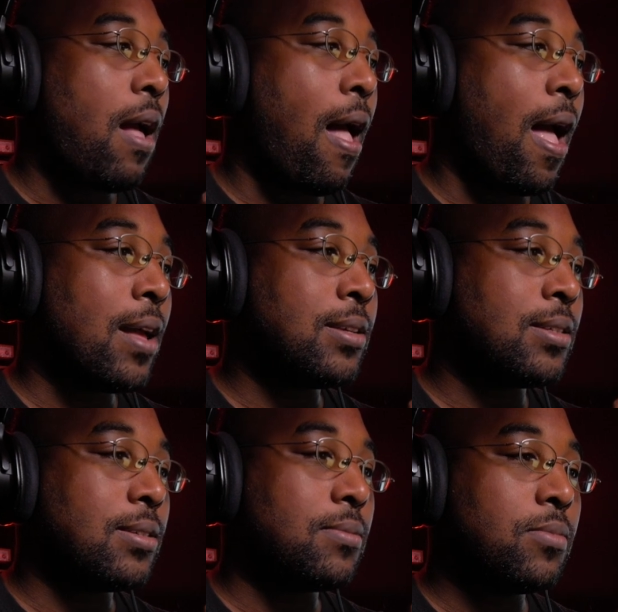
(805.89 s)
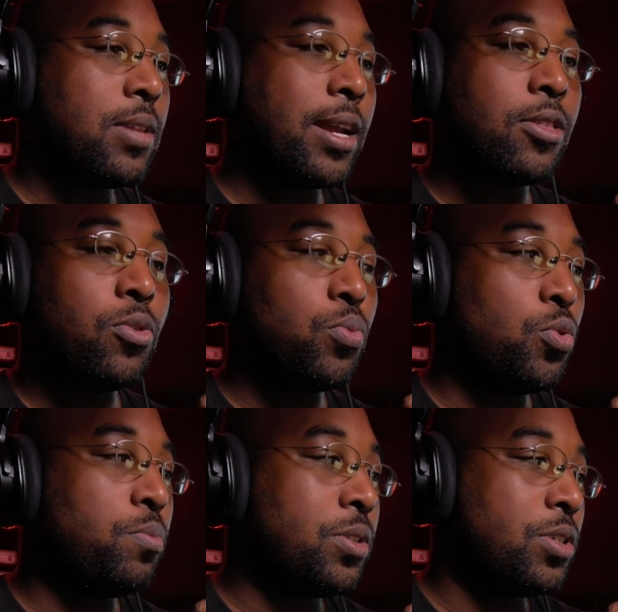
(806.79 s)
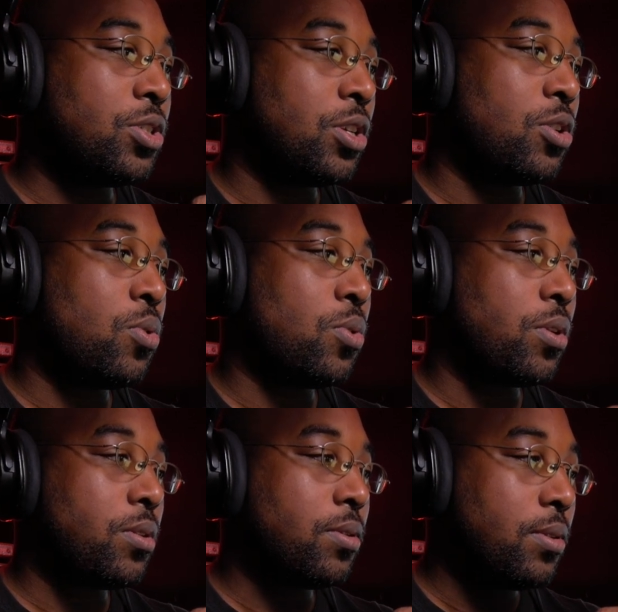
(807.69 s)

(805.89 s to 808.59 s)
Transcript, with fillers: as like the root position chord,